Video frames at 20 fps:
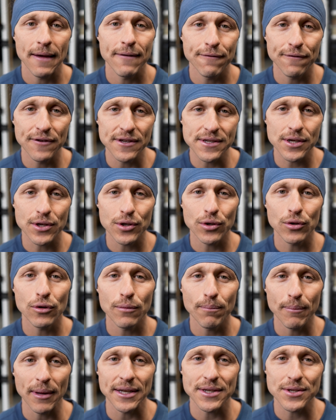Physical,
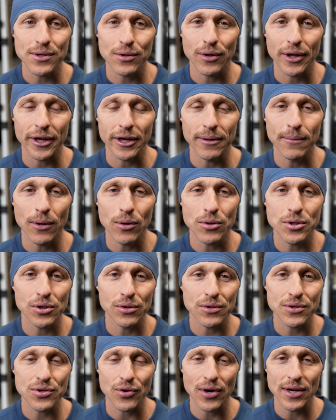mental, and
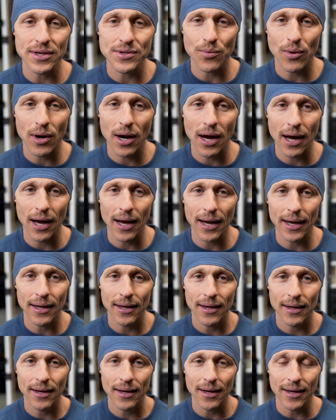emotional stress were high,
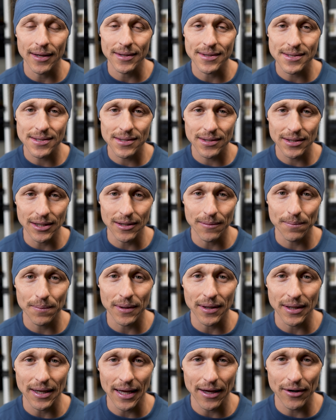and sleep
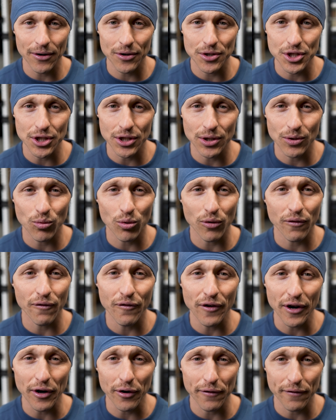and energy were
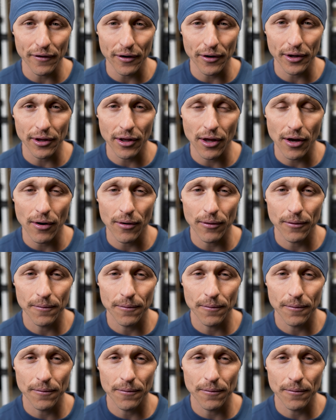very, very low.